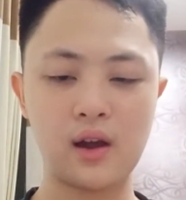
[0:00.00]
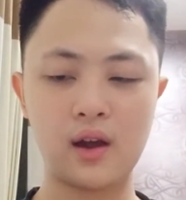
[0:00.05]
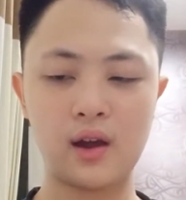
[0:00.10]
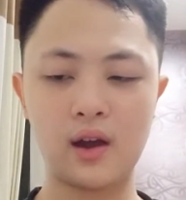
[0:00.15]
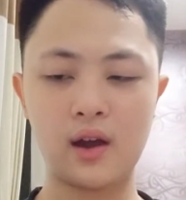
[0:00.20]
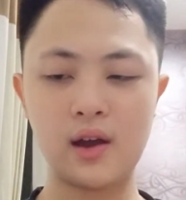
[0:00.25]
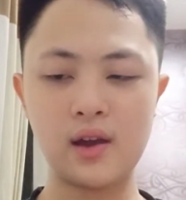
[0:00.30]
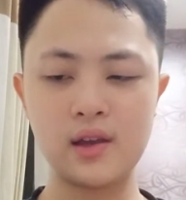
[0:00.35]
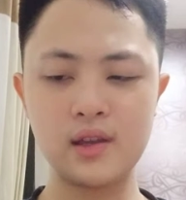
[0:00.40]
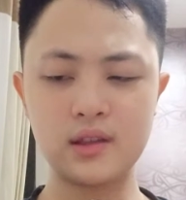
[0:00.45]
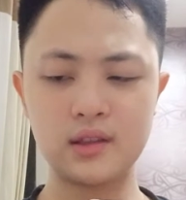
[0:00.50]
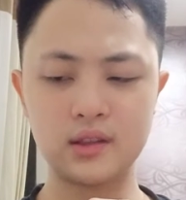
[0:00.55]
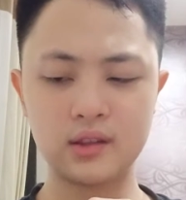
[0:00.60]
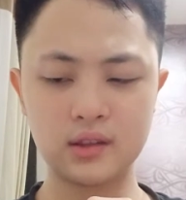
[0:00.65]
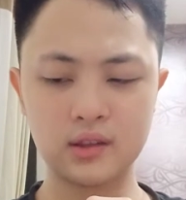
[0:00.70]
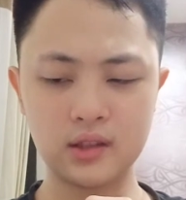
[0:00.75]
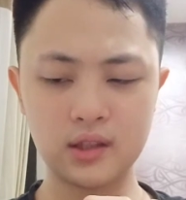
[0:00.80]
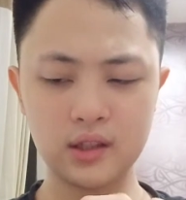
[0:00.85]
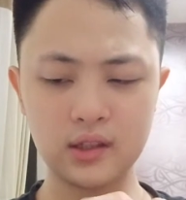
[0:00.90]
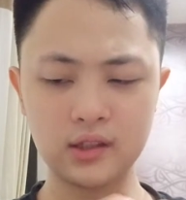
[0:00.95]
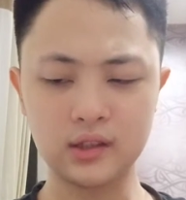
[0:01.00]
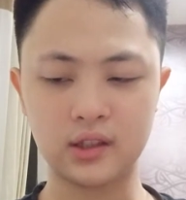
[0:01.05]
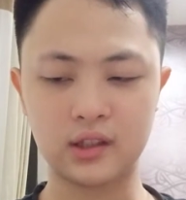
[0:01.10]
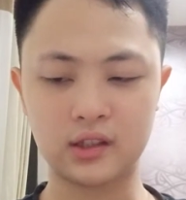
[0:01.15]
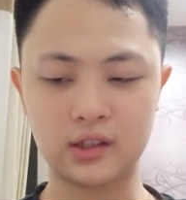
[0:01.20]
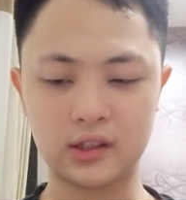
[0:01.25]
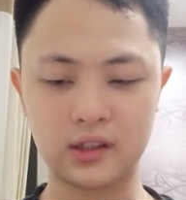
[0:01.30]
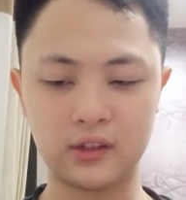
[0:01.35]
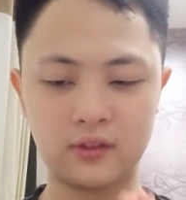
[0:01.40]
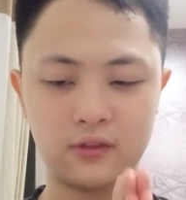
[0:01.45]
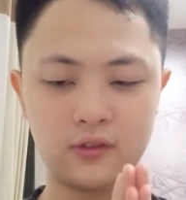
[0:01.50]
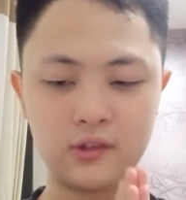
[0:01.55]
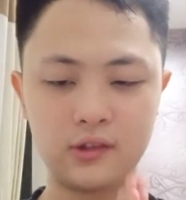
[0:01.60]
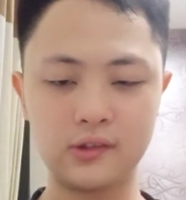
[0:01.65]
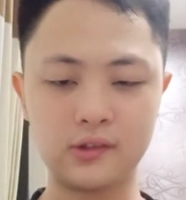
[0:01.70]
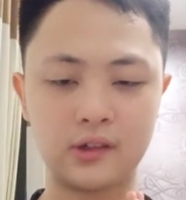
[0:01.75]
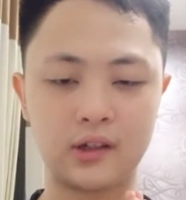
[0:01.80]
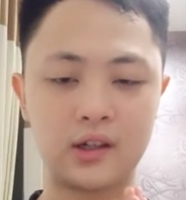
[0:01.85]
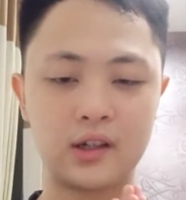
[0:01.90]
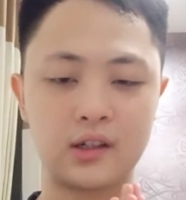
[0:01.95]
I think that if
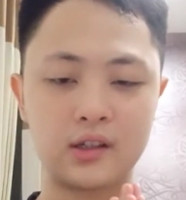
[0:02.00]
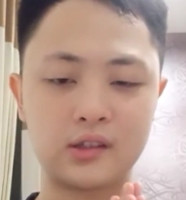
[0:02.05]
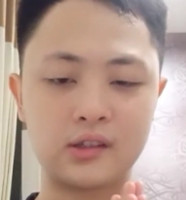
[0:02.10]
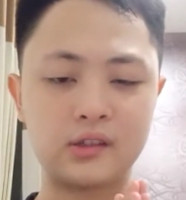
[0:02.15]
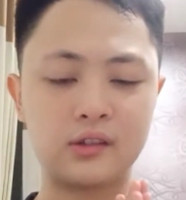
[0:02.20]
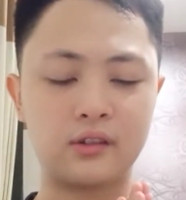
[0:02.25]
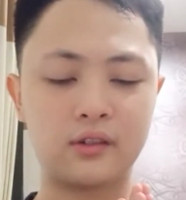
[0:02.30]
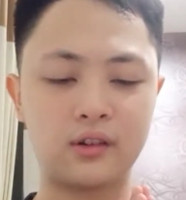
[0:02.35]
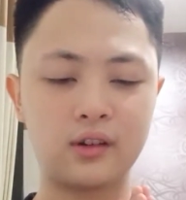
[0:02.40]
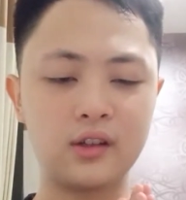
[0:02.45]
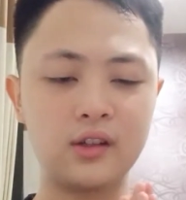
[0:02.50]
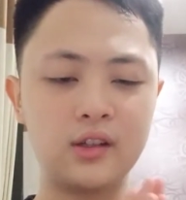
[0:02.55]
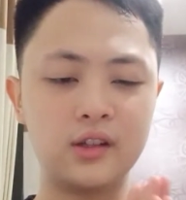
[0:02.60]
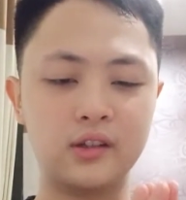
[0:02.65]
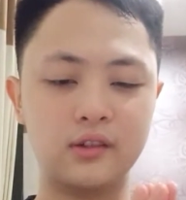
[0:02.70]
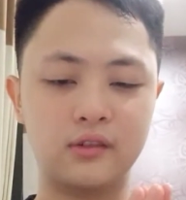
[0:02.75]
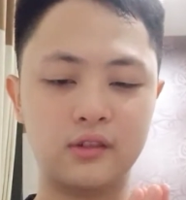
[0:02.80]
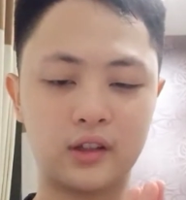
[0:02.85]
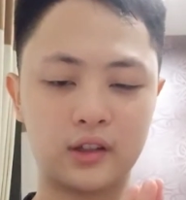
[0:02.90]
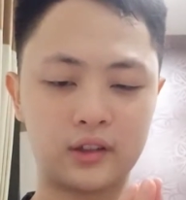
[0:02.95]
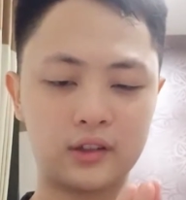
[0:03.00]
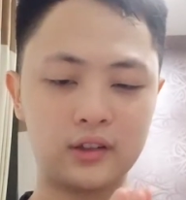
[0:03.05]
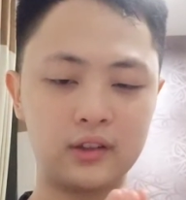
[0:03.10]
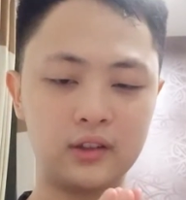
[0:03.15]
you are really like